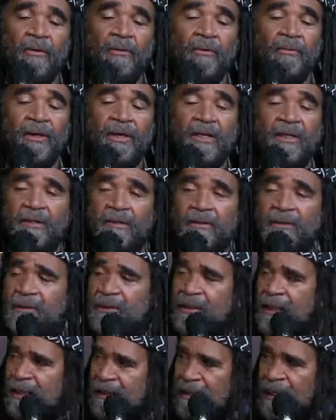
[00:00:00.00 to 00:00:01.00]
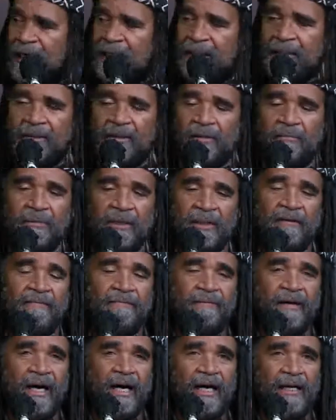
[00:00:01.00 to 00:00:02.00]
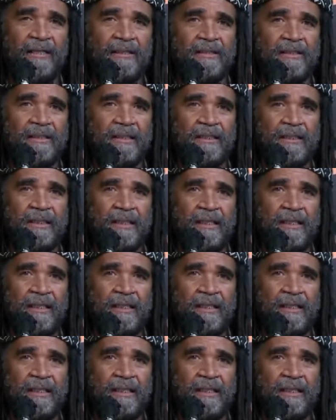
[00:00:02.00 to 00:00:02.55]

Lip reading: We use the humidifiers